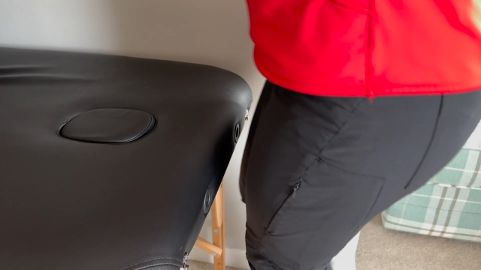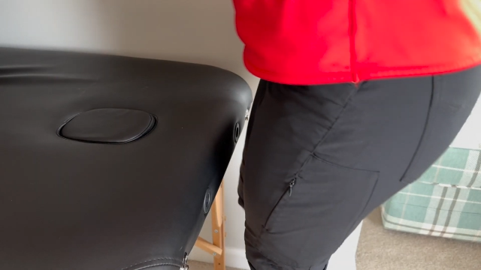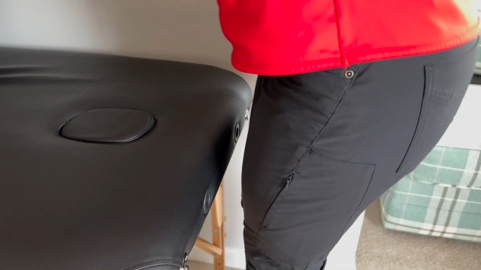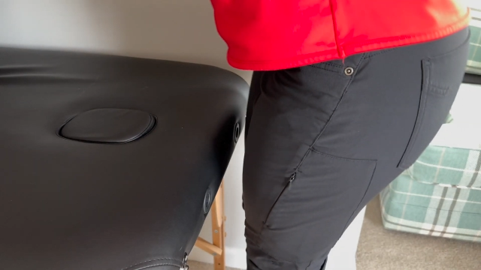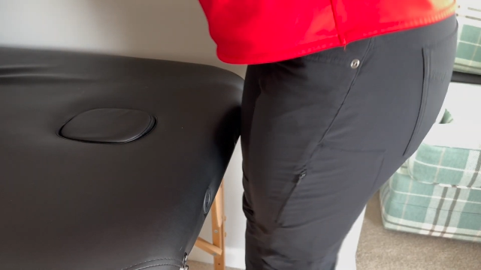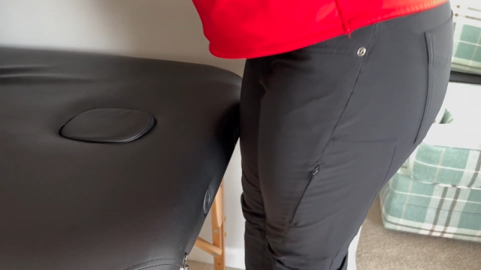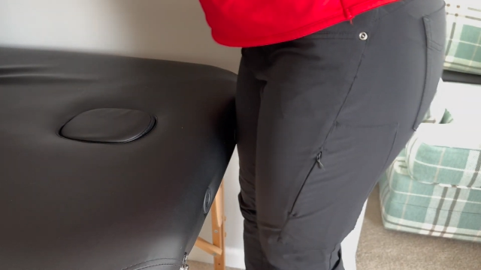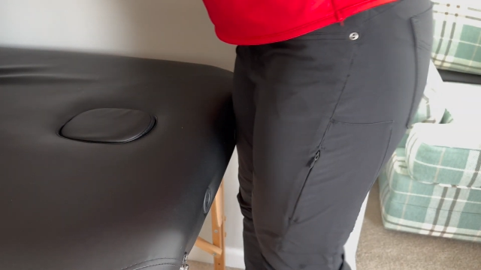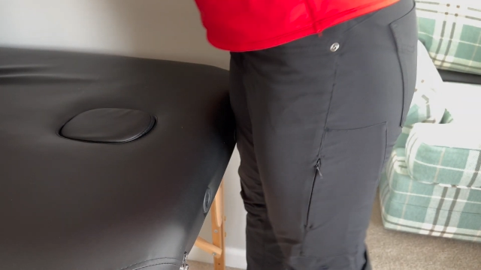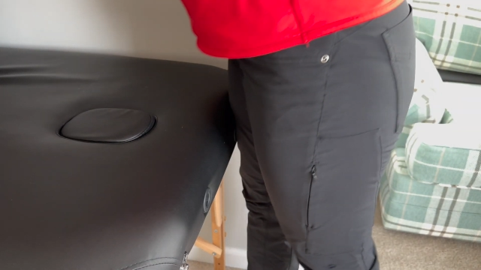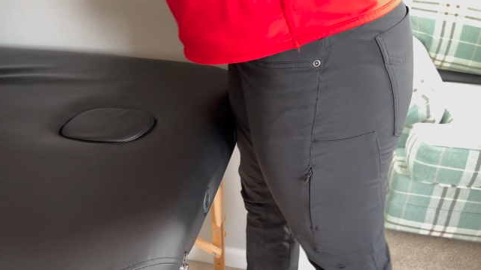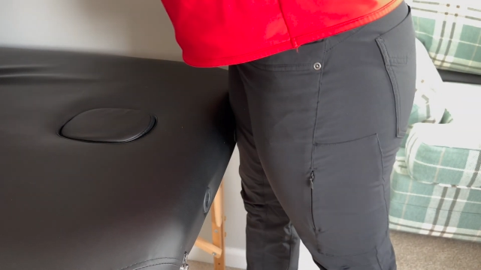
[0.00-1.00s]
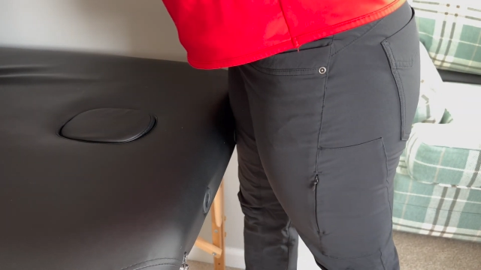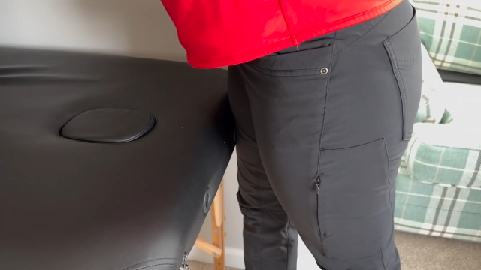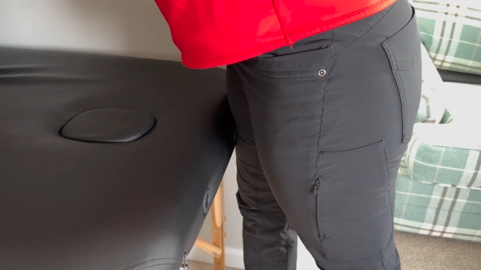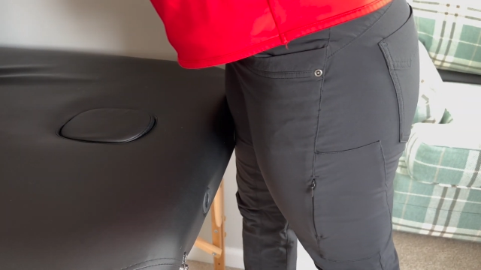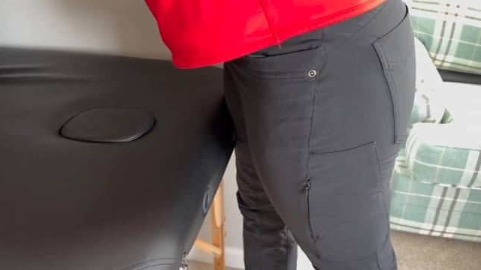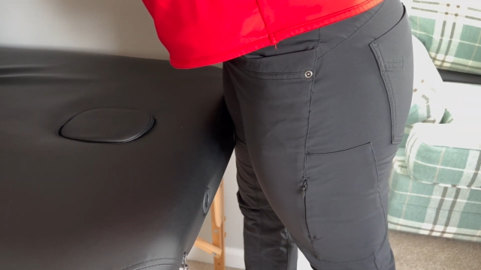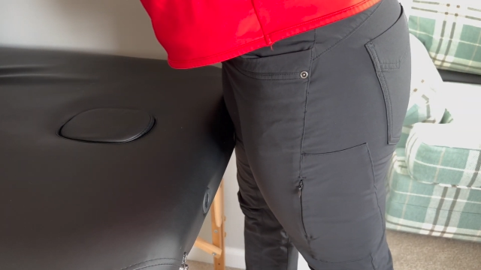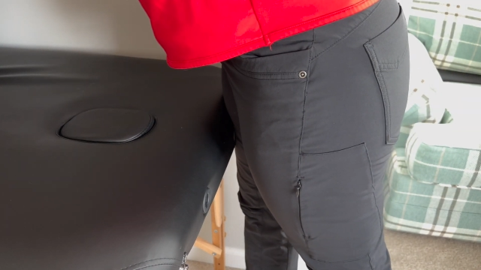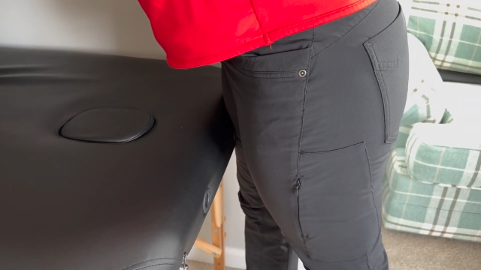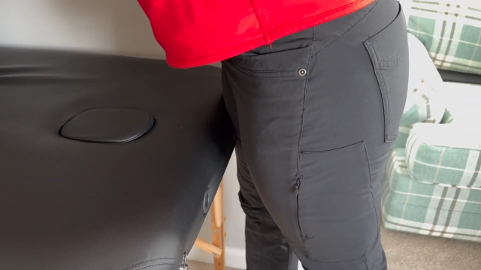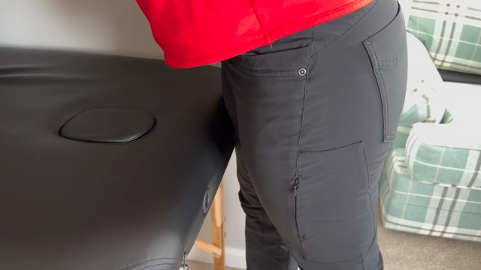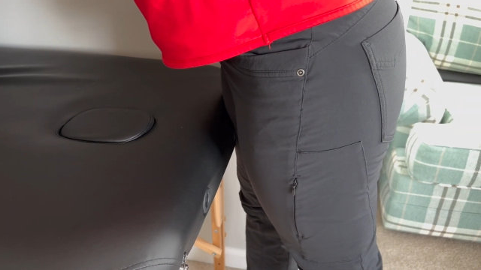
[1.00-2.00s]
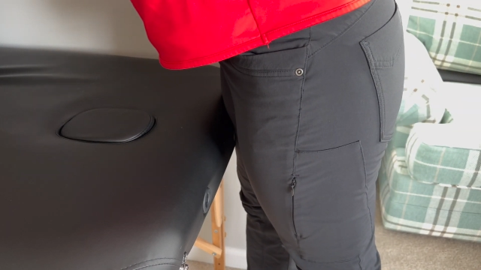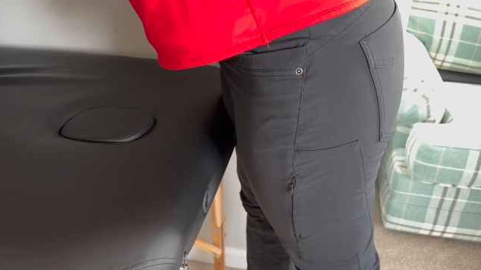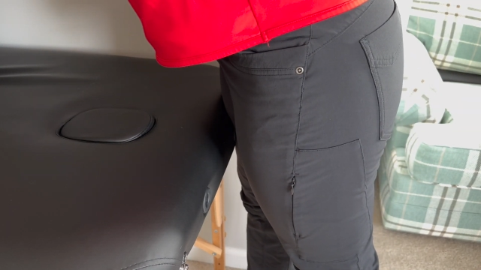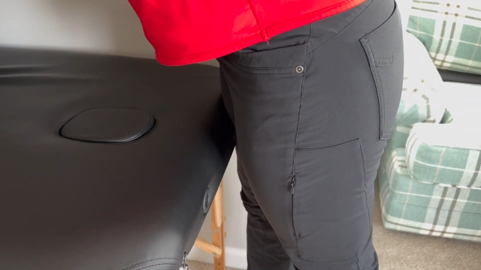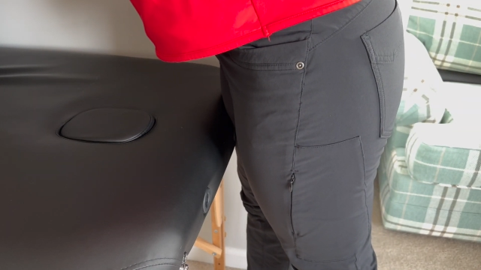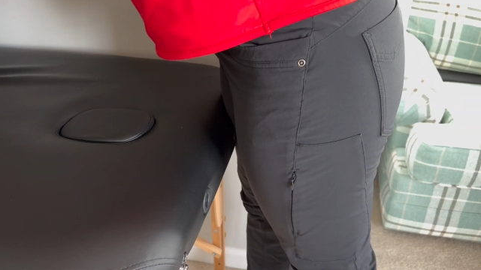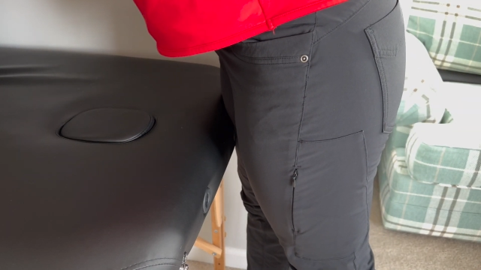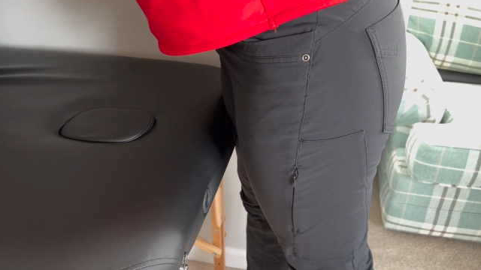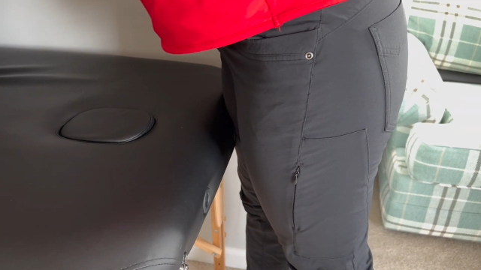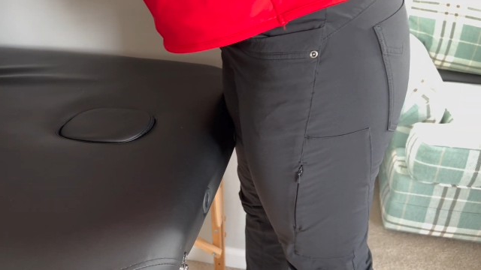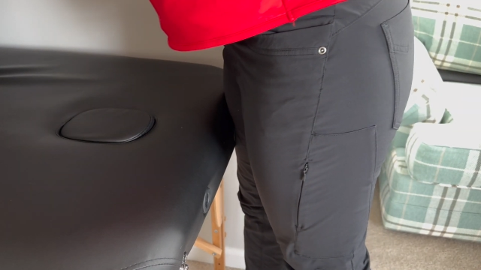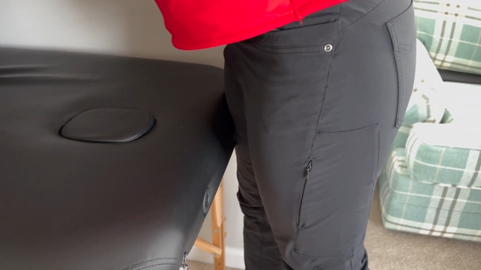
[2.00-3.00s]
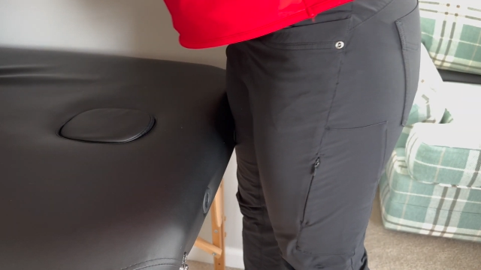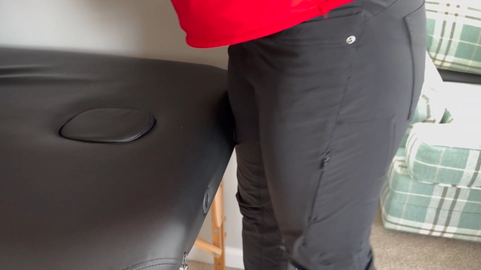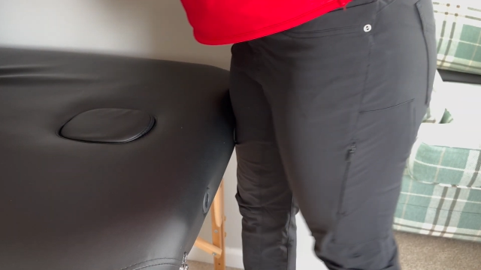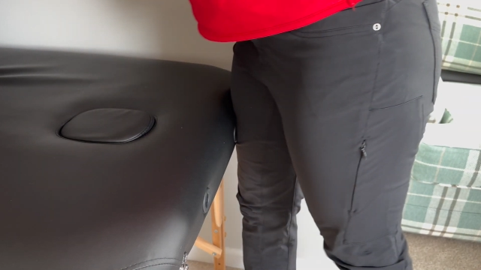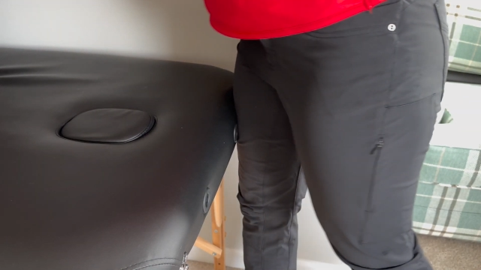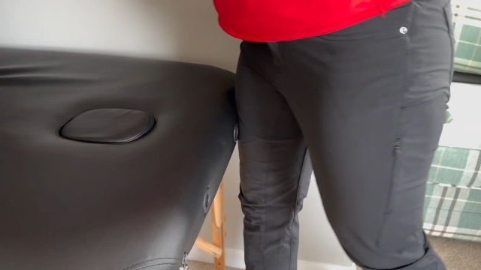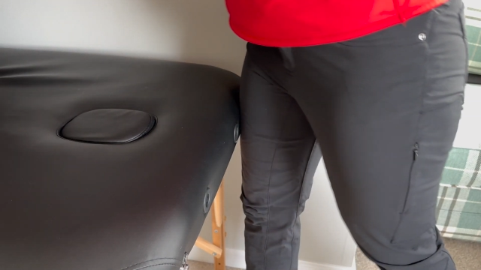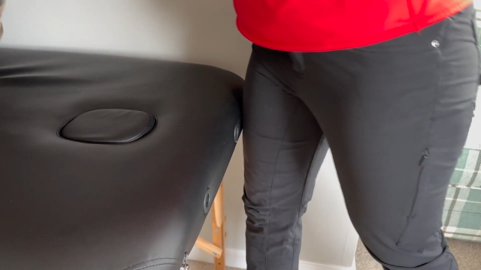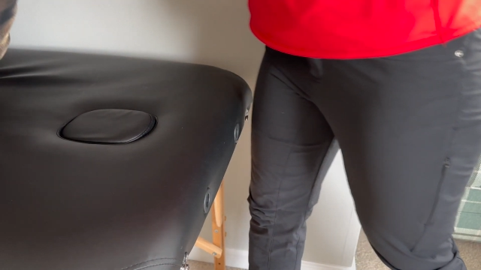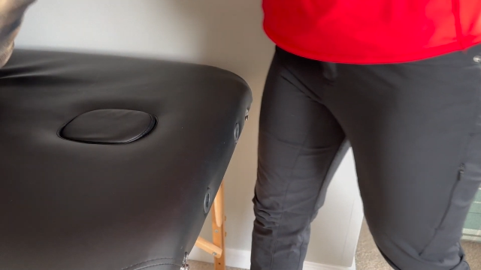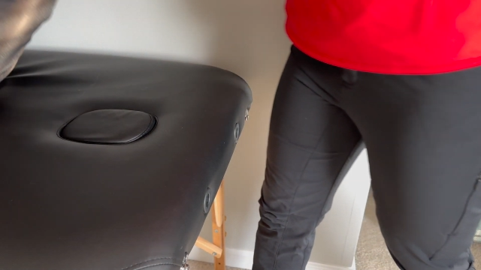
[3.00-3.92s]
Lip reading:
No face is visible, so there are no lips to read.